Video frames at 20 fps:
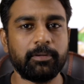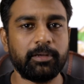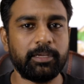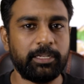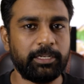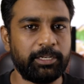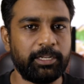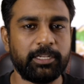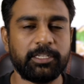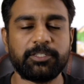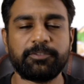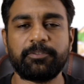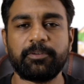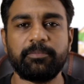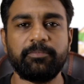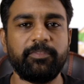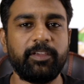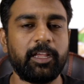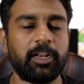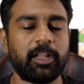Indians
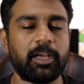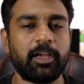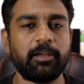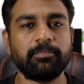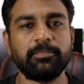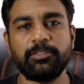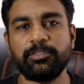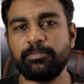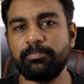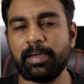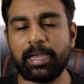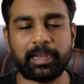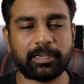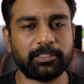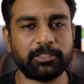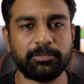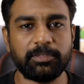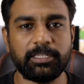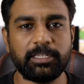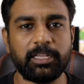from Vietnam back
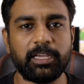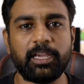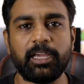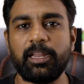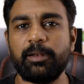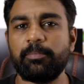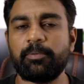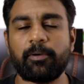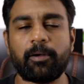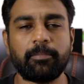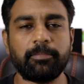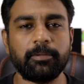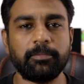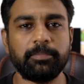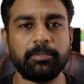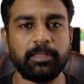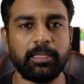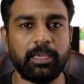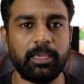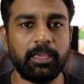to India, and
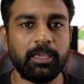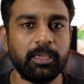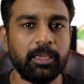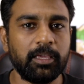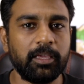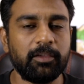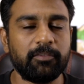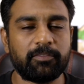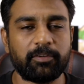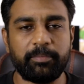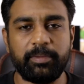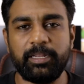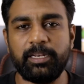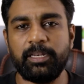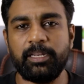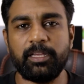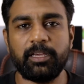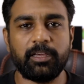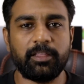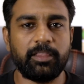probably from
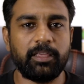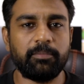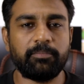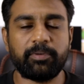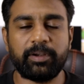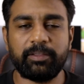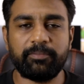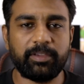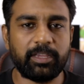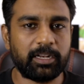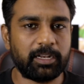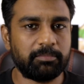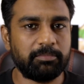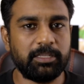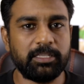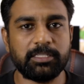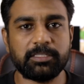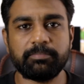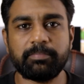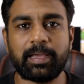India, they bring
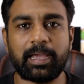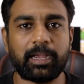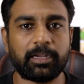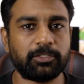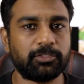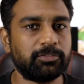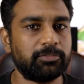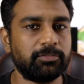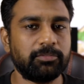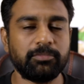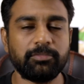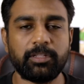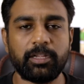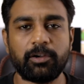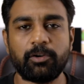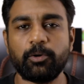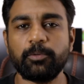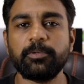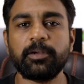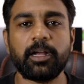Vietnamese back to
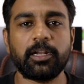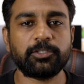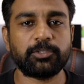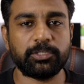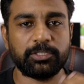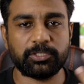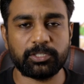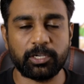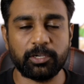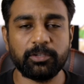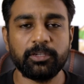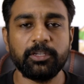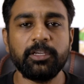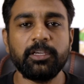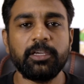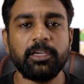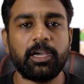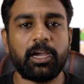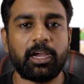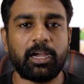their home country. So
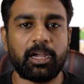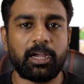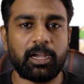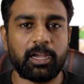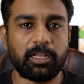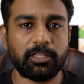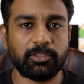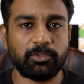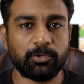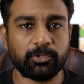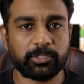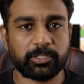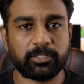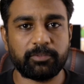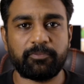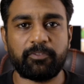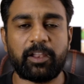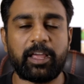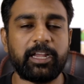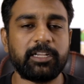those are the
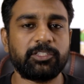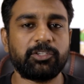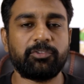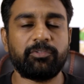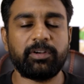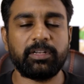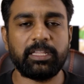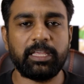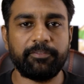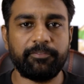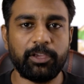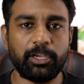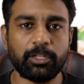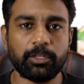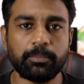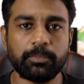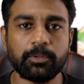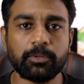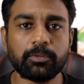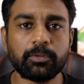flights currently
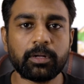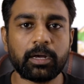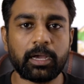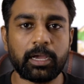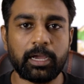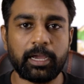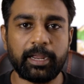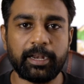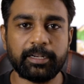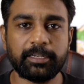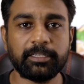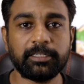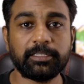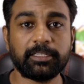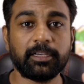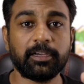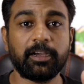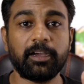available, and